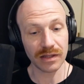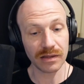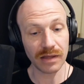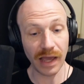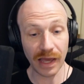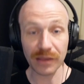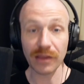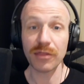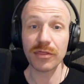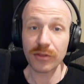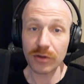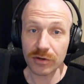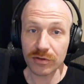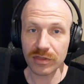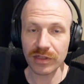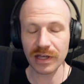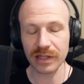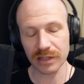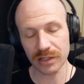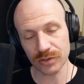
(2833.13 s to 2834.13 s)
And the third
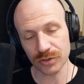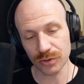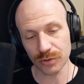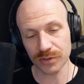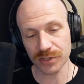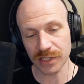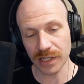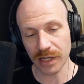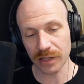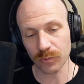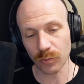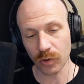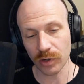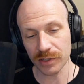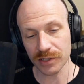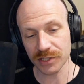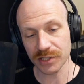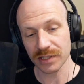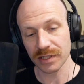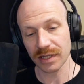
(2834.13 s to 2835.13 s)
thing that Drew said
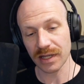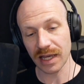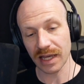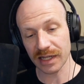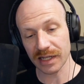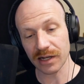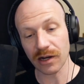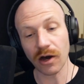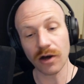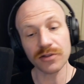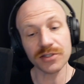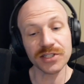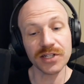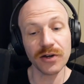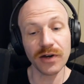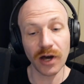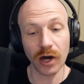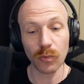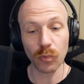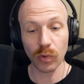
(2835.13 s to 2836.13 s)
was it can also
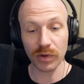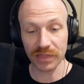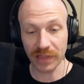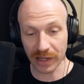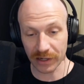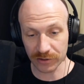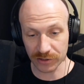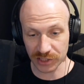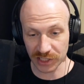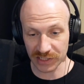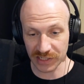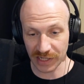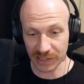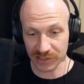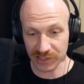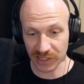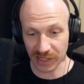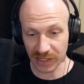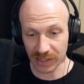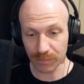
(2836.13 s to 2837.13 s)
help with energy
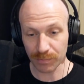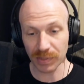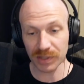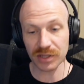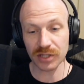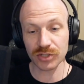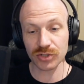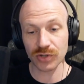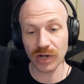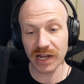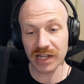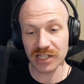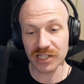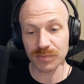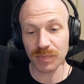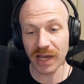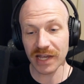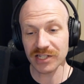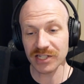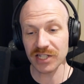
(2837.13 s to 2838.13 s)
density, but the trade
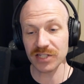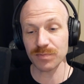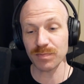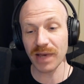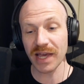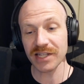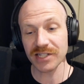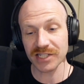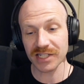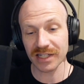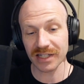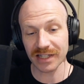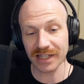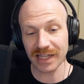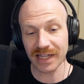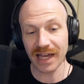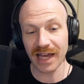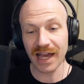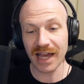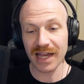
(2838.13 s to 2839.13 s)
space is
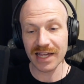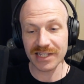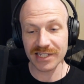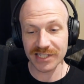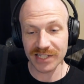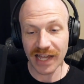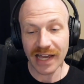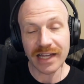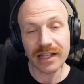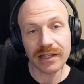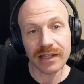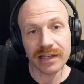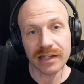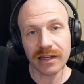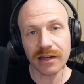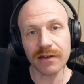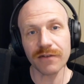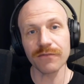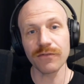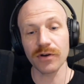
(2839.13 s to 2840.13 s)
basically
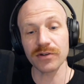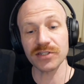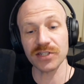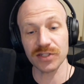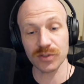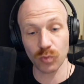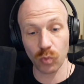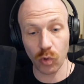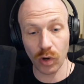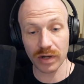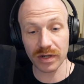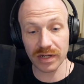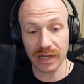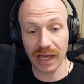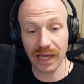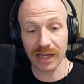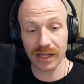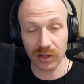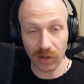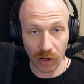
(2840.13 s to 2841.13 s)
cycling versus
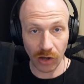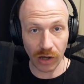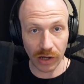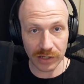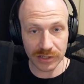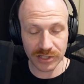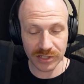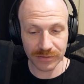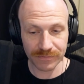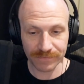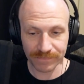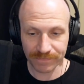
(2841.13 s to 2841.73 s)
1-day cost.